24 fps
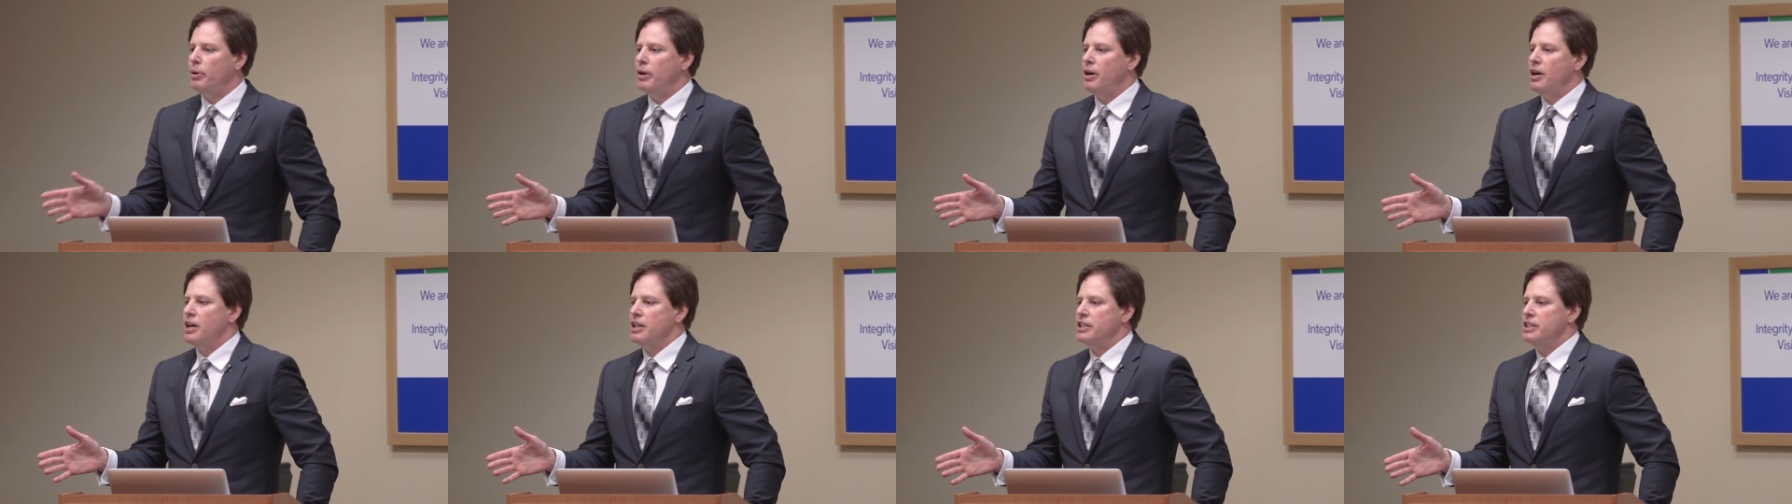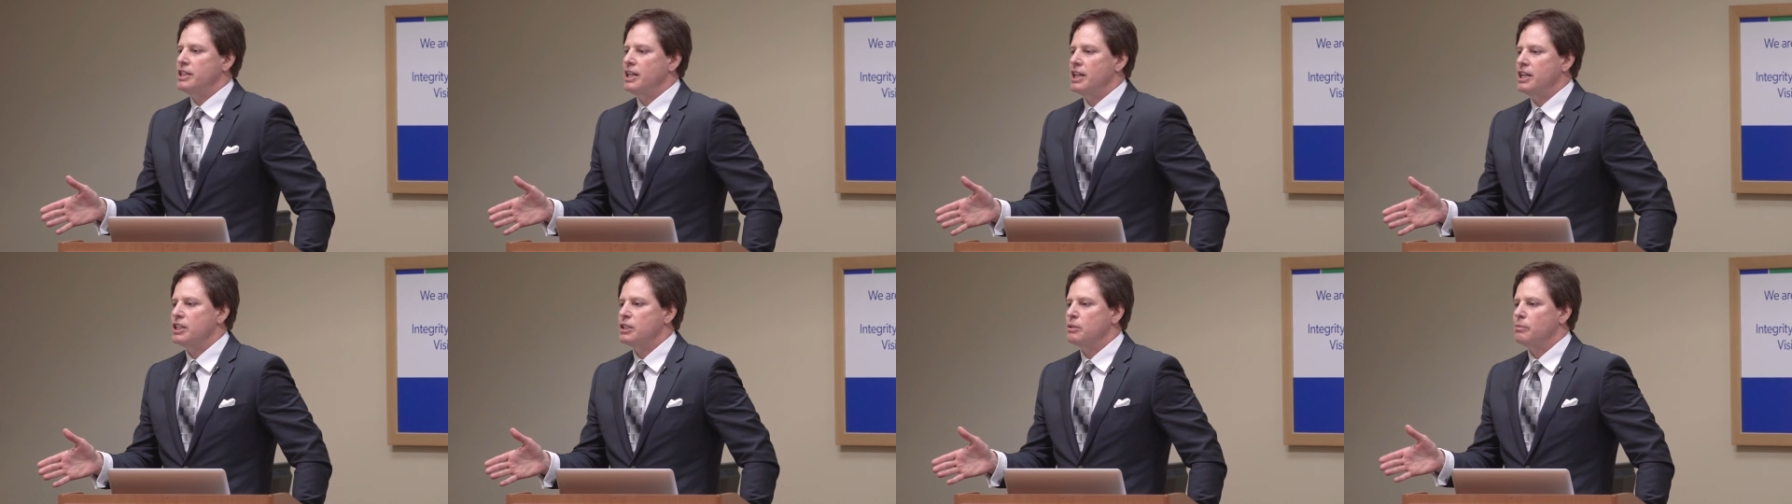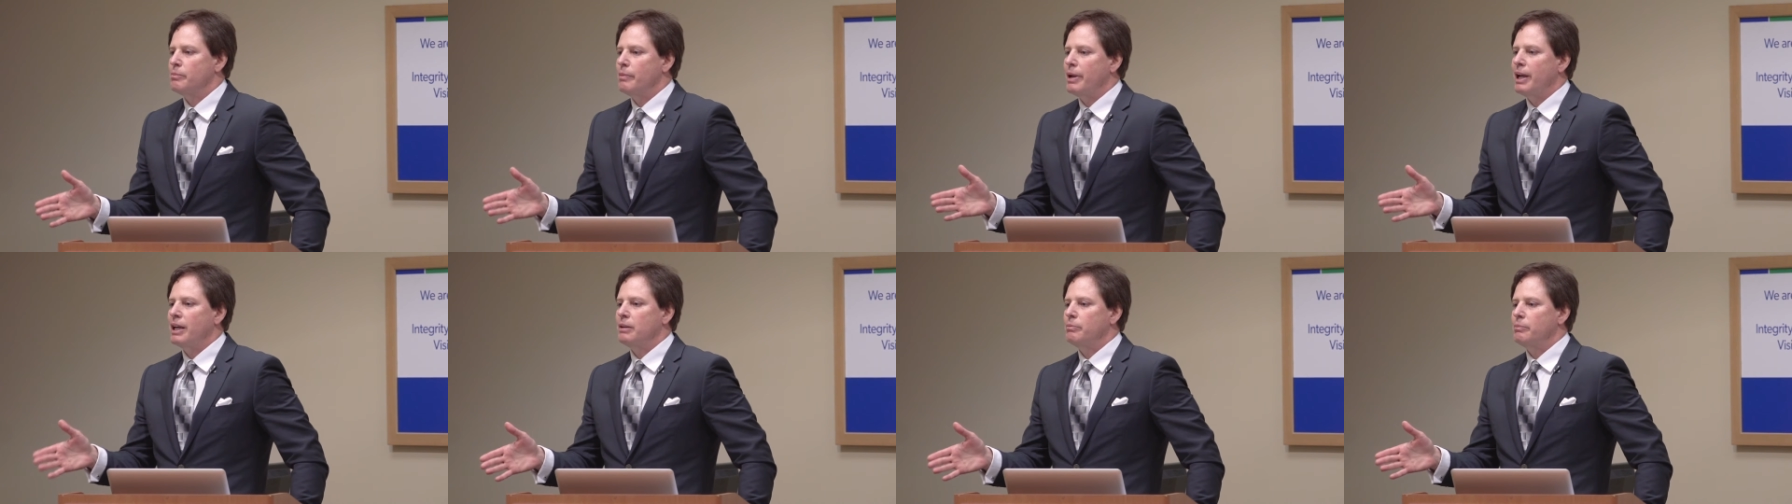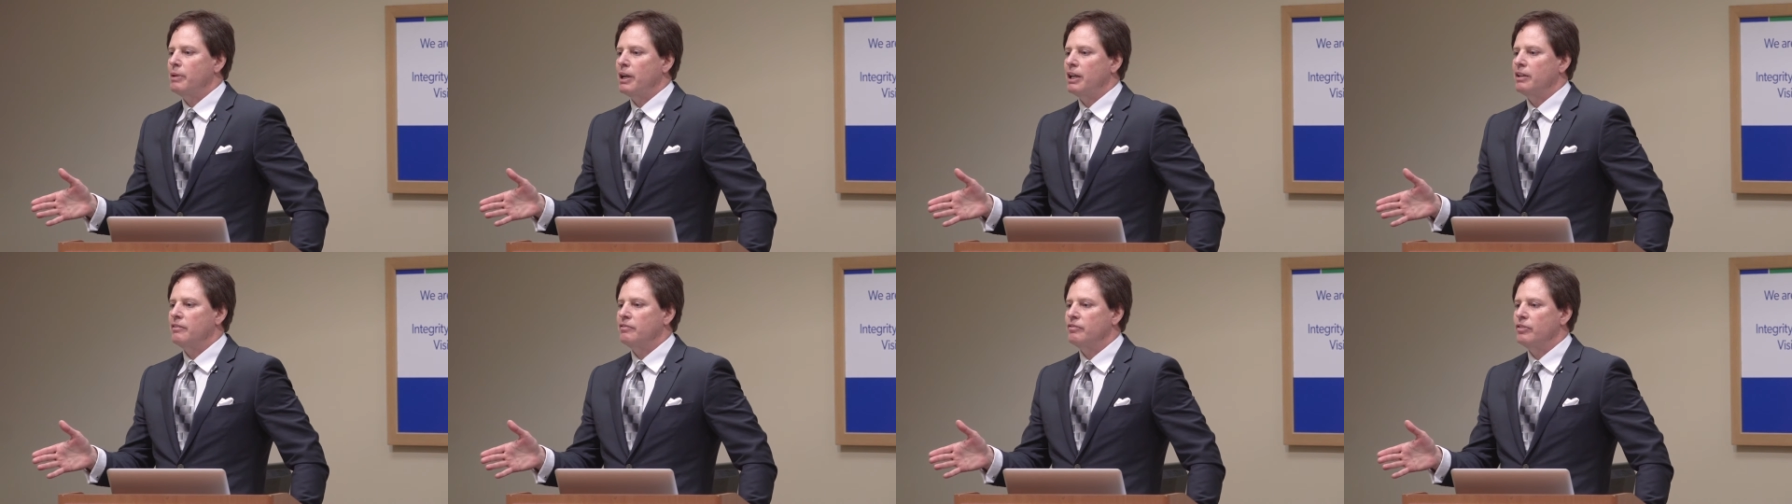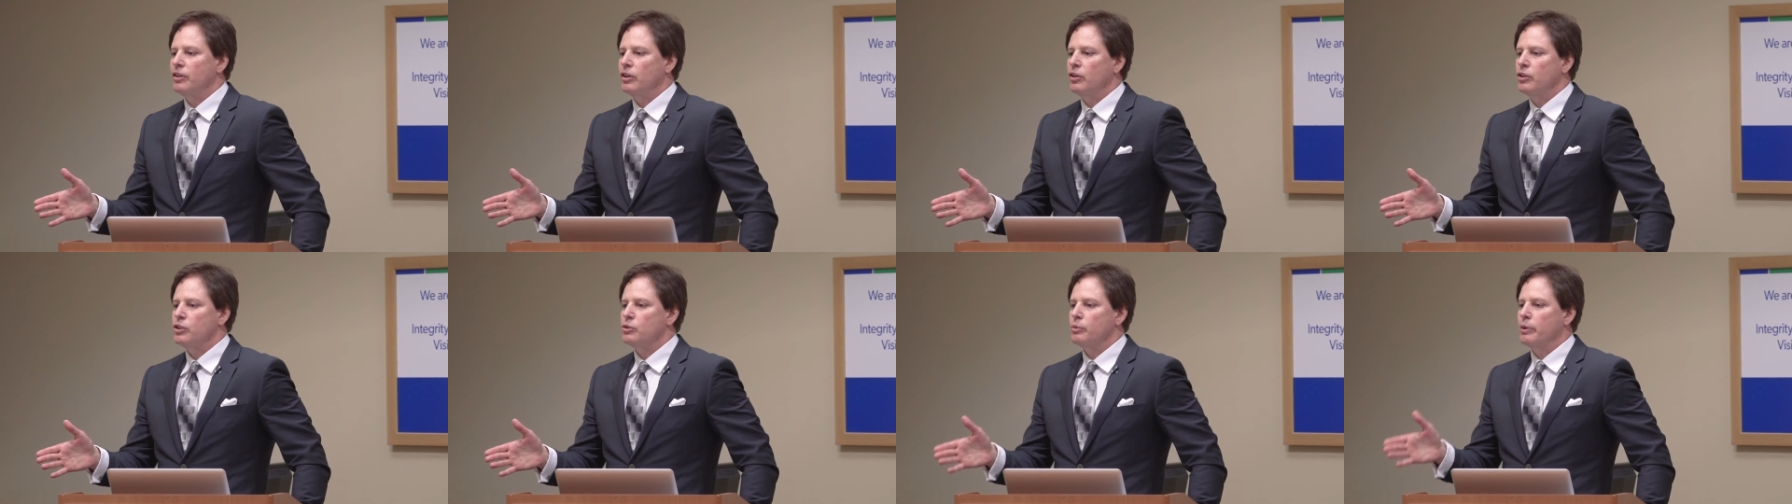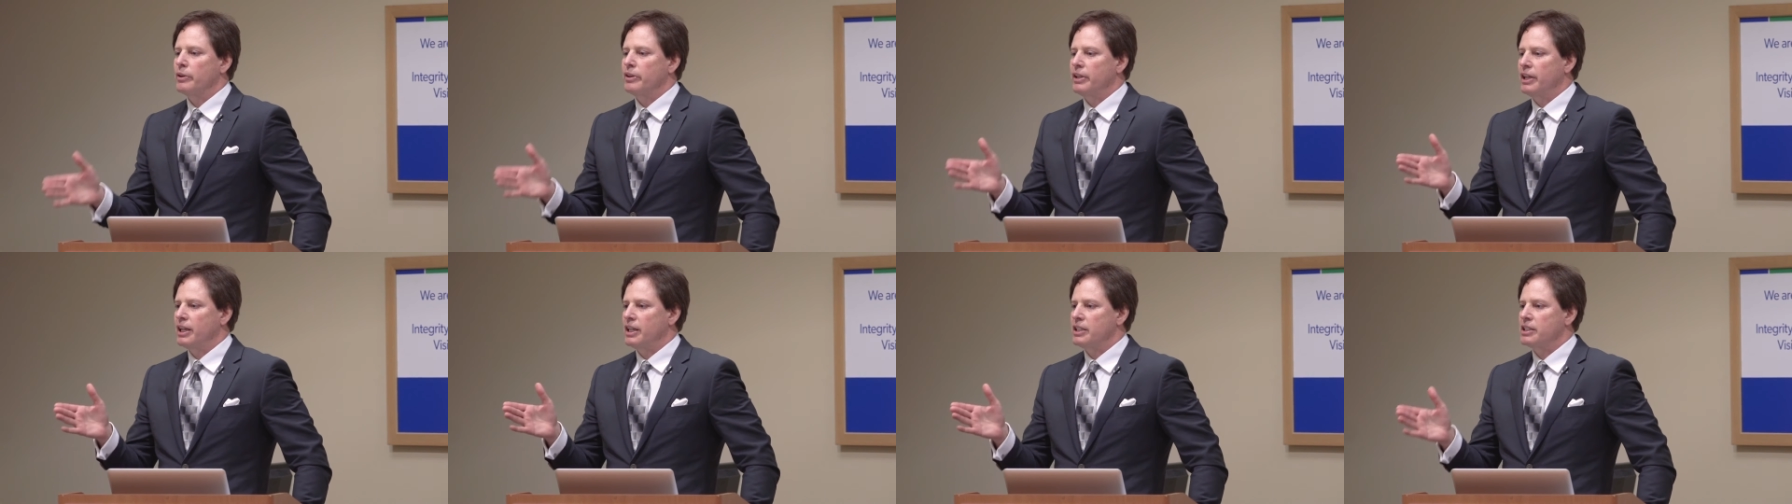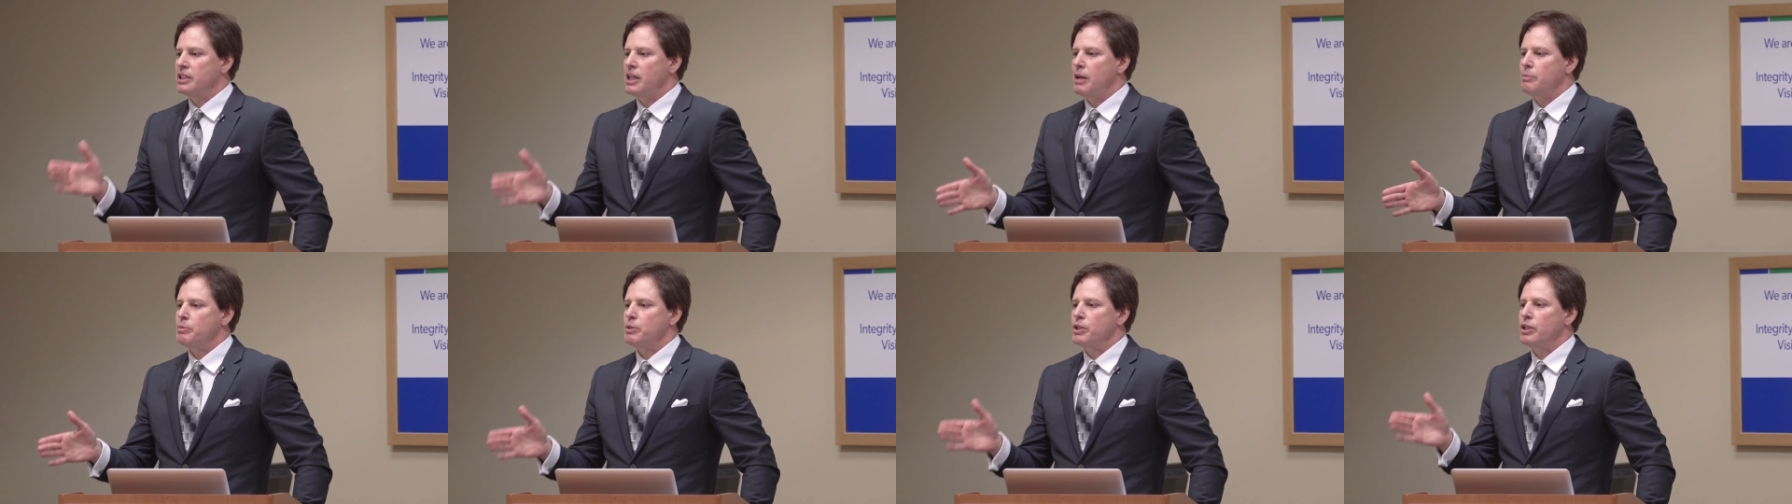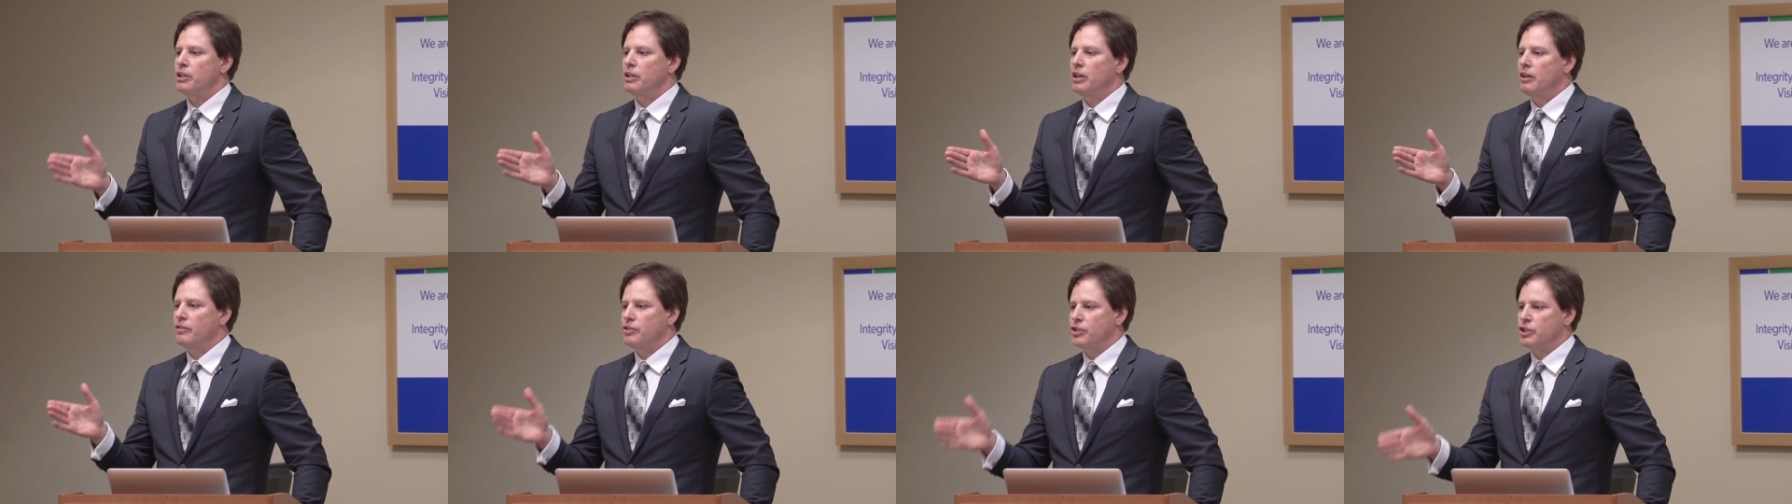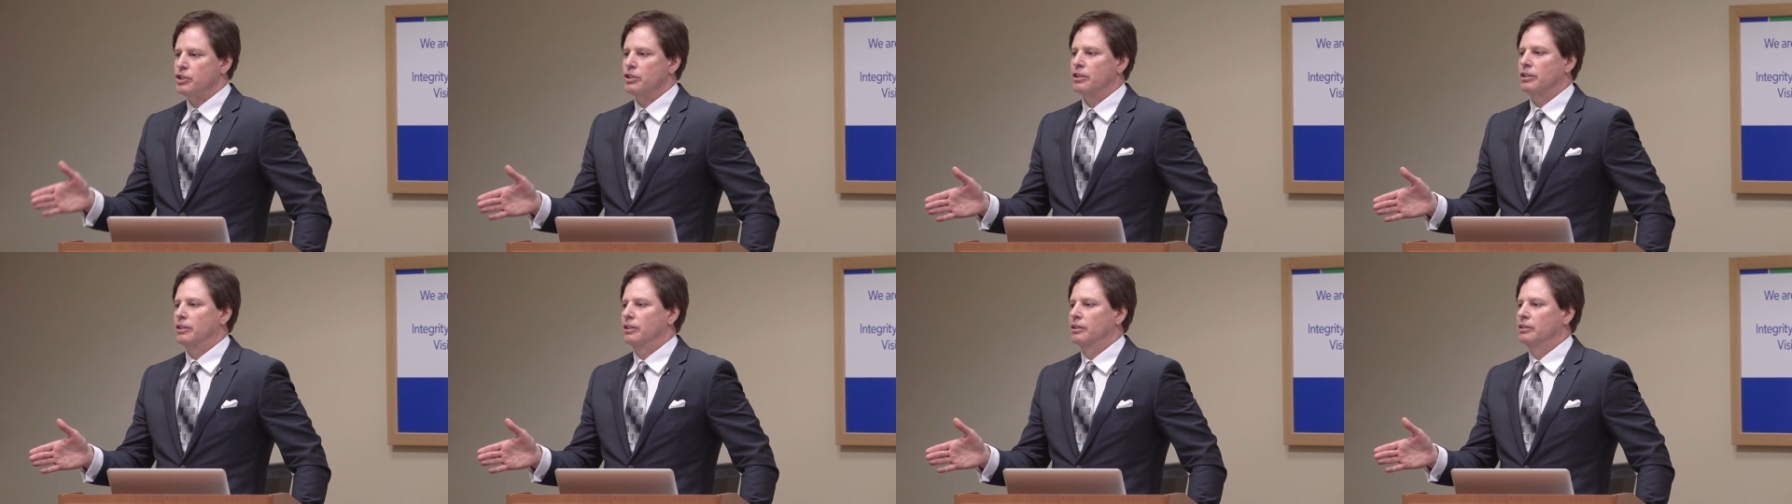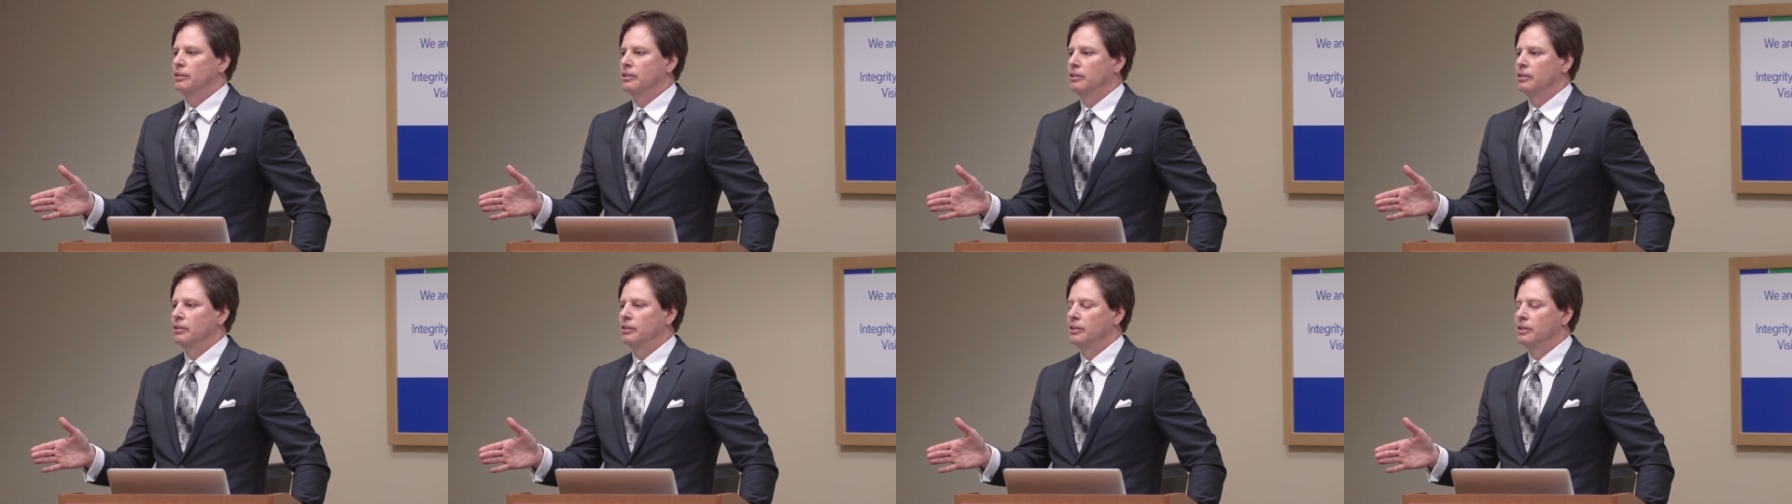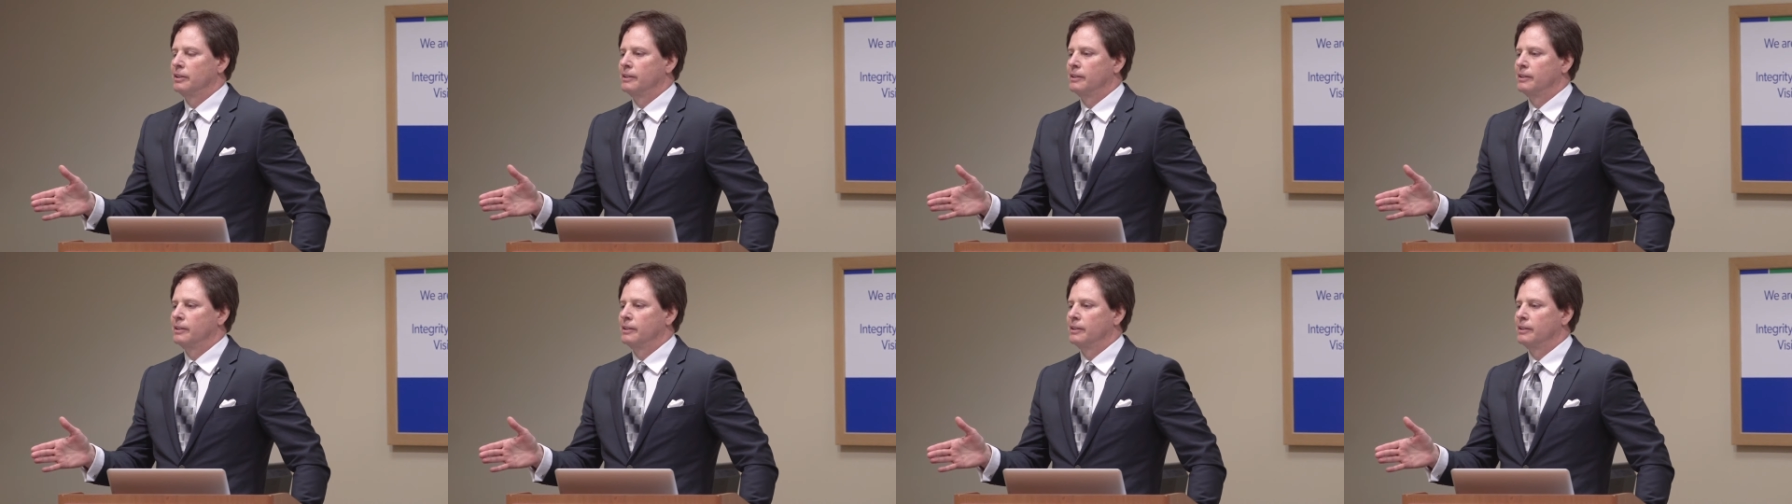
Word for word: processed man-made foods with the exception of sugar.